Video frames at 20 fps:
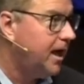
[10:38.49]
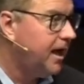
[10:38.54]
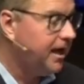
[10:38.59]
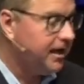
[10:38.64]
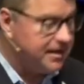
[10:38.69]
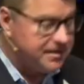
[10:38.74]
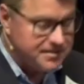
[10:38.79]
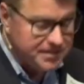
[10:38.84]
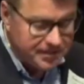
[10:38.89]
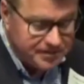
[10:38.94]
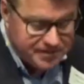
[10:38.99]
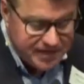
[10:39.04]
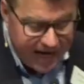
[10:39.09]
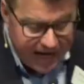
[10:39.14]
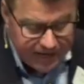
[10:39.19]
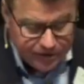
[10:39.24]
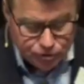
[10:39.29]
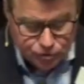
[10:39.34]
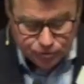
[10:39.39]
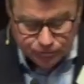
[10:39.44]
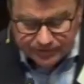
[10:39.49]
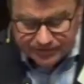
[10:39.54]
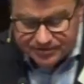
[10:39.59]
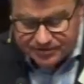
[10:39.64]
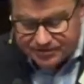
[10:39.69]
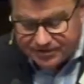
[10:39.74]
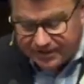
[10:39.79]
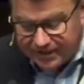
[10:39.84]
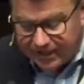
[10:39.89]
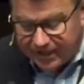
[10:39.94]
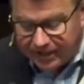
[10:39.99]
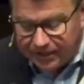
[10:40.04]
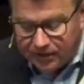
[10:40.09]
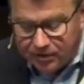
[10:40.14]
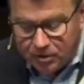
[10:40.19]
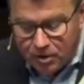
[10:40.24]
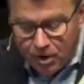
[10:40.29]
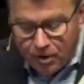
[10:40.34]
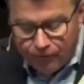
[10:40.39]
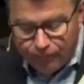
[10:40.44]
It is a dangerous
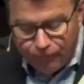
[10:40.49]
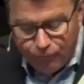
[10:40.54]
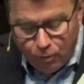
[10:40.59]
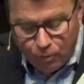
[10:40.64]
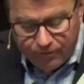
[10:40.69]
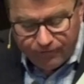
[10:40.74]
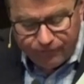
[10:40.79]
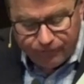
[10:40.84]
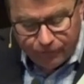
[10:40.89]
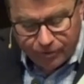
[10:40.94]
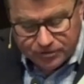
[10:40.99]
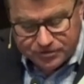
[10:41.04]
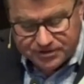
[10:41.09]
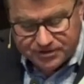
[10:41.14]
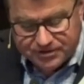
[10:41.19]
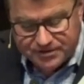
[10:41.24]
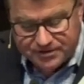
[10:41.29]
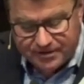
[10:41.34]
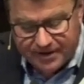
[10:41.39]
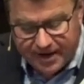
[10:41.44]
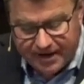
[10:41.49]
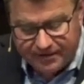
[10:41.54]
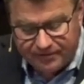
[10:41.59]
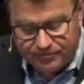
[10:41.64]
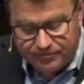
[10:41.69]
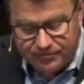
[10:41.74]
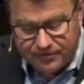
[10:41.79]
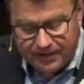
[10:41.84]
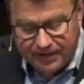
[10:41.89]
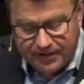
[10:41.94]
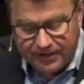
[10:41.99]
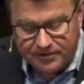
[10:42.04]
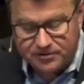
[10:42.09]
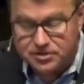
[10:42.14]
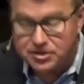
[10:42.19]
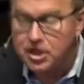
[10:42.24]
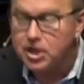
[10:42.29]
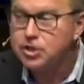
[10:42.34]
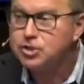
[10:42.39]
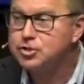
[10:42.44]
thing for verses like
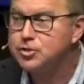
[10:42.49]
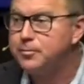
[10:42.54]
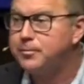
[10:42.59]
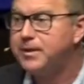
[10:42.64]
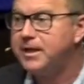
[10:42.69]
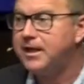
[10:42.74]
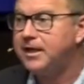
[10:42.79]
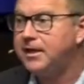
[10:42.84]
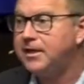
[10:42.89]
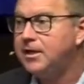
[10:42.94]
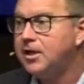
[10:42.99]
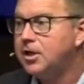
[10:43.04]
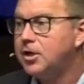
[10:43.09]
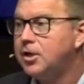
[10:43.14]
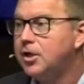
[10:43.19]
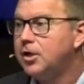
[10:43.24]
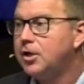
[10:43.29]
these to be,